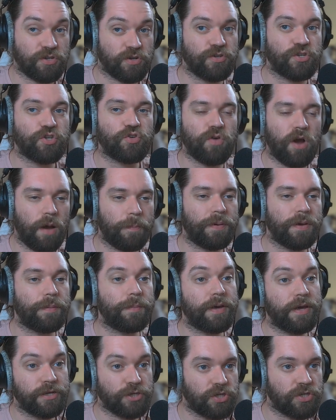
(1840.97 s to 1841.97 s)
dropping
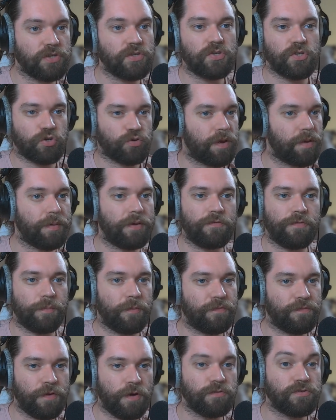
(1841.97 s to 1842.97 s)
because she's streaming from
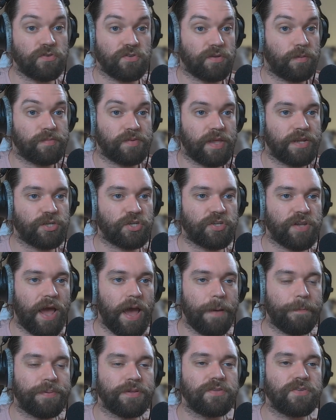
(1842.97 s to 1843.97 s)
a phone, sometimes that just
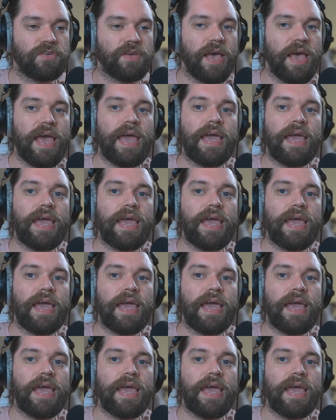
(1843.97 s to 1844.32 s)
happens.